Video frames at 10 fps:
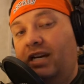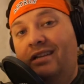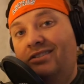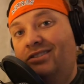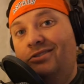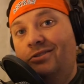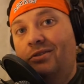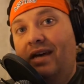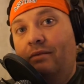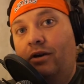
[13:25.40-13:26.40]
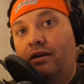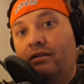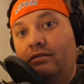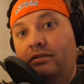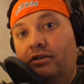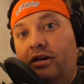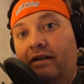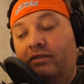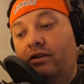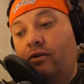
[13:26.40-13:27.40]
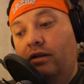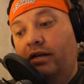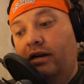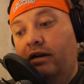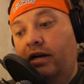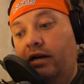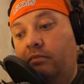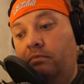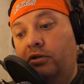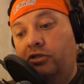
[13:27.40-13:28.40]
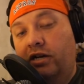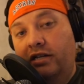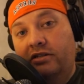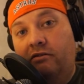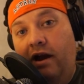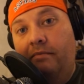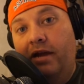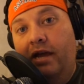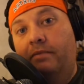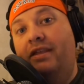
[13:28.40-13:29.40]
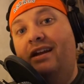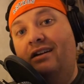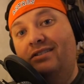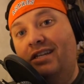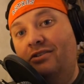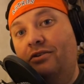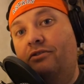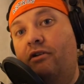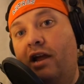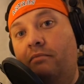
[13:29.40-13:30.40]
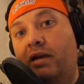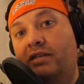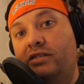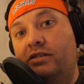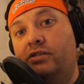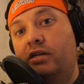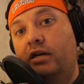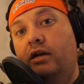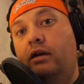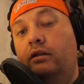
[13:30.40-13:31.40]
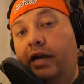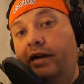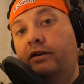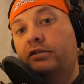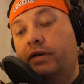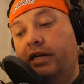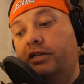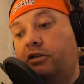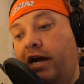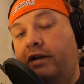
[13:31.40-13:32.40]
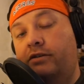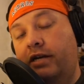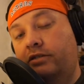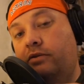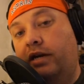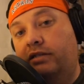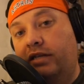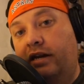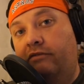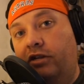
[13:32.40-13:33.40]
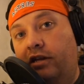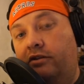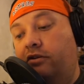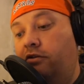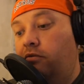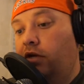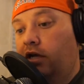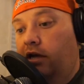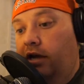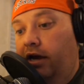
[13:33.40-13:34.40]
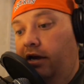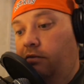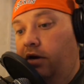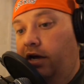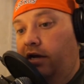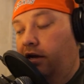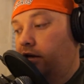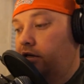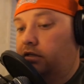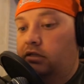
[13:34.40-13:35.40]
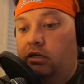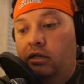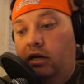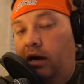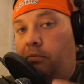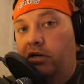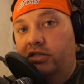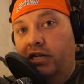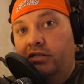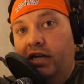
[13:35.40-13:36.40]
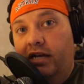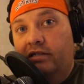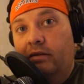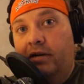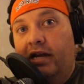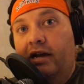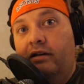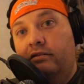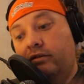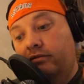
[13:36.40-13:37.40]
let's just do it that way. You're going to have to go on there and put your Instagram name, and then I'll send you a direct message later so I can get your address so I can send everything to you. Anyway, I appreciate you guys coming out